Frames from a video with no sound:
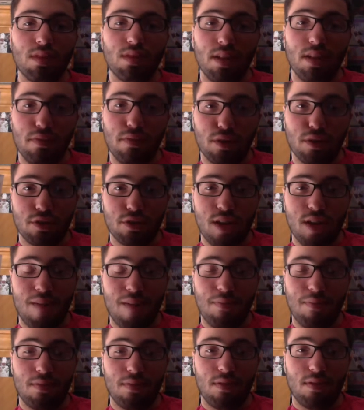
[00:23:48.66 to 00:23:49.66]
if you're a
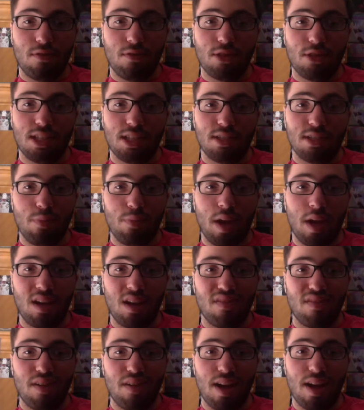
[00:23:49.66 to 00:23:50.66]

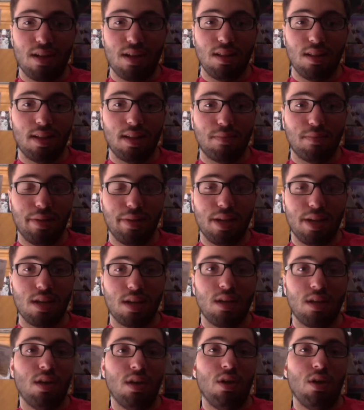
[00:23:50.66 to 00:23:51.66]
Japanophile like
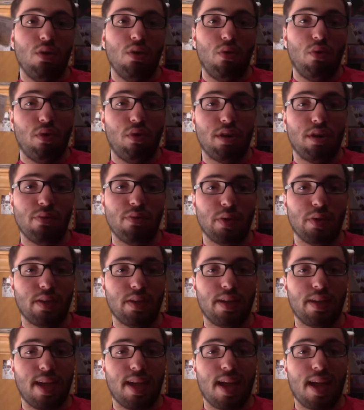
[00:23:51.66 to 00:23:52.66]
me, or you really
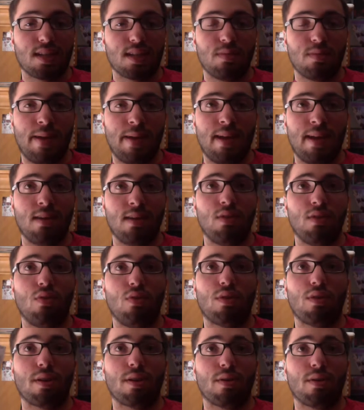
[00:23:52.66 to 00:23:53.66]
like X-Men,
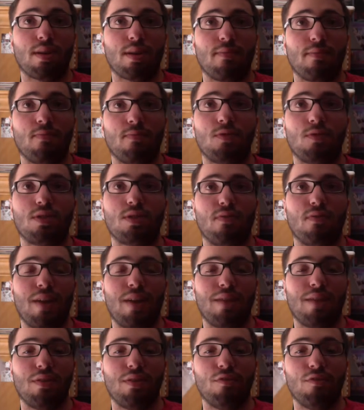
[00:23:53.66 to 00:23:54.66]
or you're just a
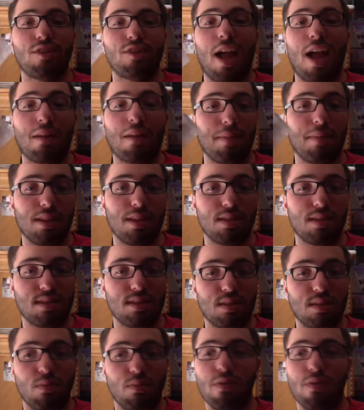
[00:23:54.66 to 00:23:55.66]
fan of Hugh Jackman, this
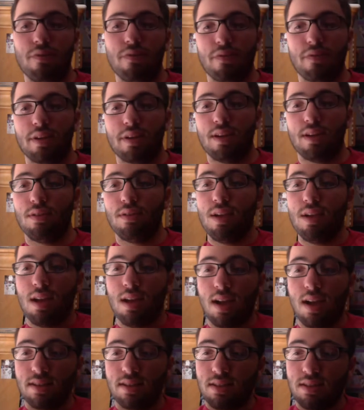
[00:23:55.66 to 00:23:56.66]
is the movie for you.
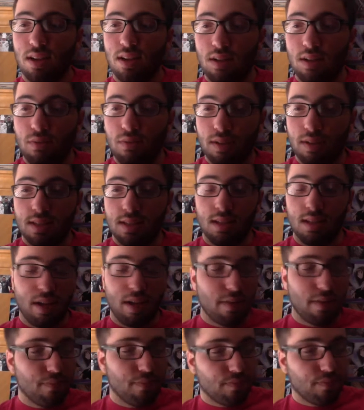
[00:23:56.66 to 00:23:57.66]
I saw it with Dylan.